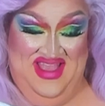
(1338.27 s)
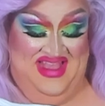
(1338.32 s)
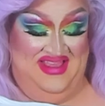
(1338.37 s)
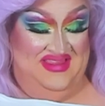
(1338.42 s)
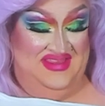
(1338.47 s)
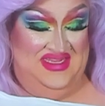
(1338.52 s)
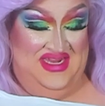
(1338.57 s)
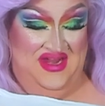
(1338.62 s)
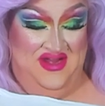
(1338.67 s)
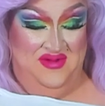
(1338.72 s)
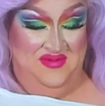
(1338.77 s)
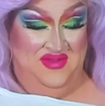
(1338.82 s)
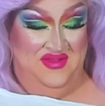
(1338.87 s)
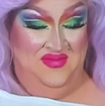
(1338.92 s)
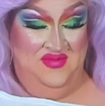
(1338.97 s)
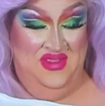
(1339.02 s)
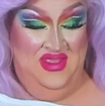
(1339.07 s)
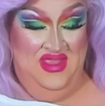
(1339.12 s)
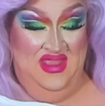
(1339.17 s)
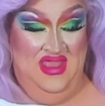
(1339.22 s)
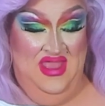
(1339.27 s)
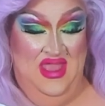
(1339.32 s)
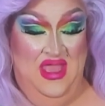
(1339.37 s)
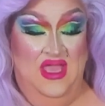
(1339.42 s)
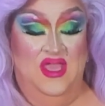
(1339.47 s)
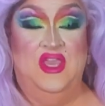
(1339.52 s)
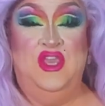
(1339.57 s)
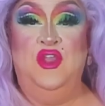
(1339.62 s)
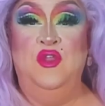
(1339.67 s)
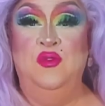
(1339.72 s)
That's terrible.
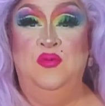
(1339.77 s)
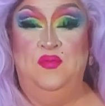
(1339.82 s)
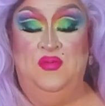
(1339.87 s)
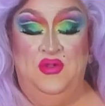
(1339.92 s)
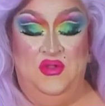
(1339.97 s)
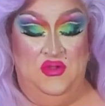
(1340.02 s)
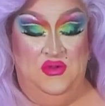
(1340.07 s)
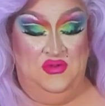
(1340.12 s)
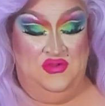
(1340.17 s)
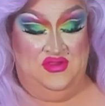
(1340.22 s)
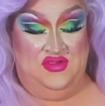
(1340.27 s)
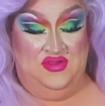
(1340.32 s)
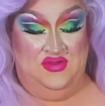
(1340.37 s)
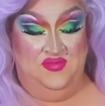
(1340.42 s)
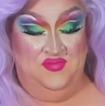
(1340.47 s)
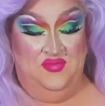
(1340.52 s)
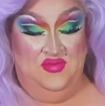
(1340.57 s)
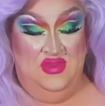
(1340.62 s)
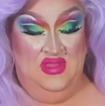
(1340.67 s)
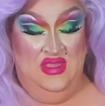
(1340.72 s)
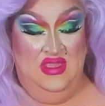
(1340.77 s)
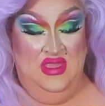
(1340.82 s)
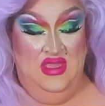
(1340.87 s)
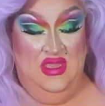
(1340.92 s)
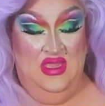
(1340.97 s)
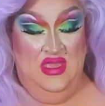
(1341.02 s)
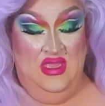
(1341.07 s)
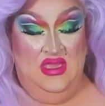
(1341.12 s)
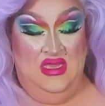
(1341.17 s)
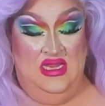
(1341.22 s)
Cute Boots.
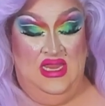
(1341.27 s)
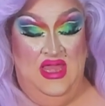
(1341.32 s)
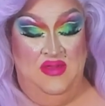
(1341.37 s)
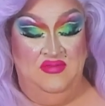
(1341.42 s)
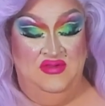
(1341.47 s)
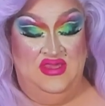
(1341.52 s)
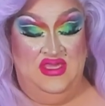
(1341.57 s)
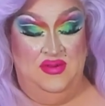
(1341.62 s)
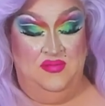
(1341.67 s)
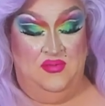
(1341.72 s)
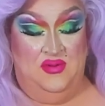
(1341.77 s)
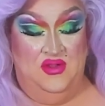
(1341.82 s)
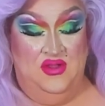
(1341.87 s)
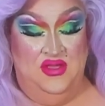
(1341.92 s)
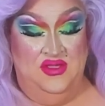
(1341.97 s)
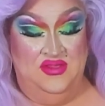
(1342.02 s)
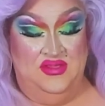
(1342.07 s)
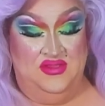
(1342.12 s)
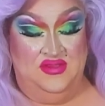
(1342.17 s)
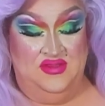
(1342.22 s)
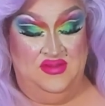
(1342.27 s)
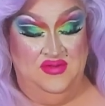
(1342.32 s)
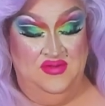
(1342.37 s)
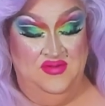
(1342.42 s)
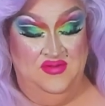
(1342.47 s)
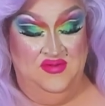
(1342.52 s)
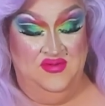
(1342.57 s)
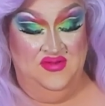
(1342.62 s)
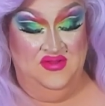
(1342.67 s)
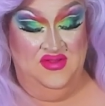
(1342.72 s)
Clumsy Puss.
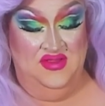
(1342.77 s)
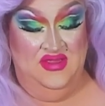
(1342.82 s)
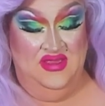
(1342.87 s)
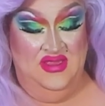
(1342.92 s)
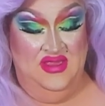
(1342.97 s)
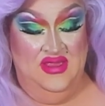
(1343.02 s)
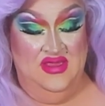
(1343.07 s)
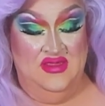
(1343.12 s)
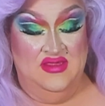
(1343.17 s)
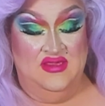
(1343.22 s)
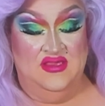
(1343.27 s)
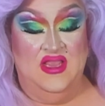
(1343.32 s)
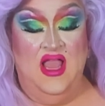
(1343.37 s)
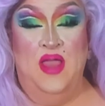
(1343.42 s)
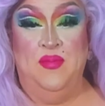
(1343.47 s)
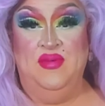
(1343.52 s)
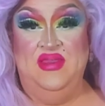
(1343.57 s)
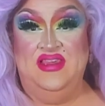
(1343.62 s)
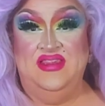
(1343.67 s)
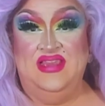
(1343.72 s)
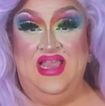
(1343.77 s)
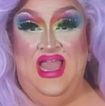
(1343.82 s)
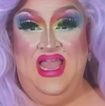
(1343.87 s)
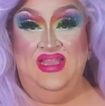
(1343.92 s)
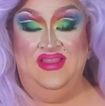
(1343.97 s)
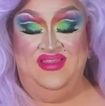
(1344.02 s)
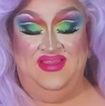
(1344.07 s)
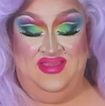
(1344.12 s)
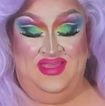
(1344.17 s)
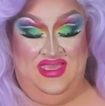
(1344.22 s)
Sloppy
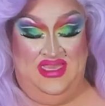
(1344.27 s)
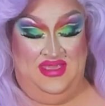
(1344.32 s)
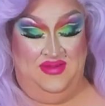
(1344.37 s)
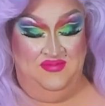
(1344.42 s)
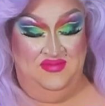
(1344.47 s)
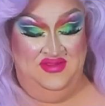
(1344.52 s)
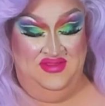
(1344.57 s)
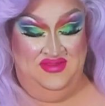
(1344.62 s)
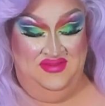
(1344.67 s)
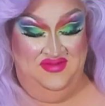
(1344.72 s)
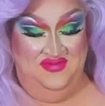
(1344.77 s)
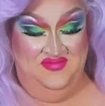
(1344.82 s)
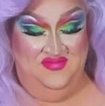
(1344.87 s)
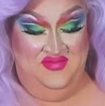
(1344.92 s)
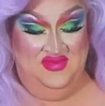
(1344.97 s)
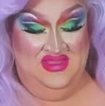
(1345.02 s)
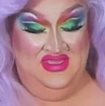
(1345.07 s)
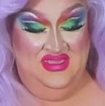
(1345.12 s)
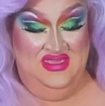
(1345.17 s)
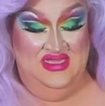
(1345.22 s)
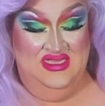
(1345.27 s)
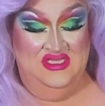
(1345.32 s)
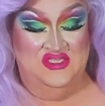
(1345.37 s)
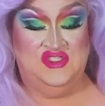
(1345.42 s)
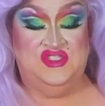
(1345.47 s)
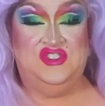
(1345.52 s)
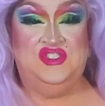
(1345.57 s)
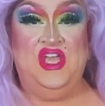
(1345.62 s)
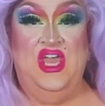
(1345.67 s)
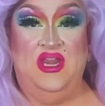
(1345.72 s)
Side Seams.
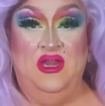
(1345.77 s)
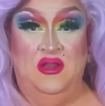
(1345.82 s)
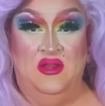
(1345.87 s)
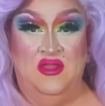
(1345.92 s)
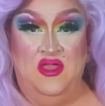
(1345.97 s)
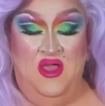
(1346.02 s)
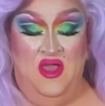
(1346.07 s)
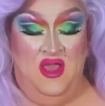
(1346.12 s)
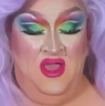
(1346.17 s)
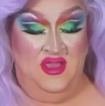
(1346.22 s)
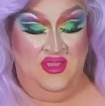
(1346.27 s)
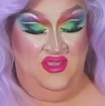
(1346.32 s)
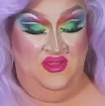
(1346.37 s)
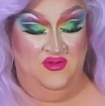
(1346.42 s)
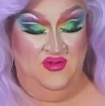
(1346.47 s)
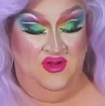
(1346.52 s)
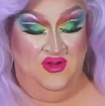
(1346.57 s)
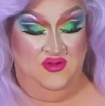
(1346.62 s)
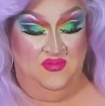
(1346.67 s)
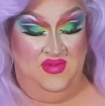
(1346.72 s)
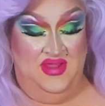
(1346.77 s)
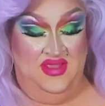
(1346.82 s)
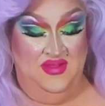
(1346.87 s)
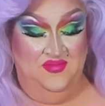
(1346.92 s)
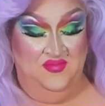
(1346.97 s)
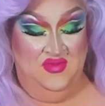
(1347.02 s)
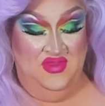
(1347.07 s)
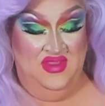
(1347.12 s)
Shuttlecock, you heard me.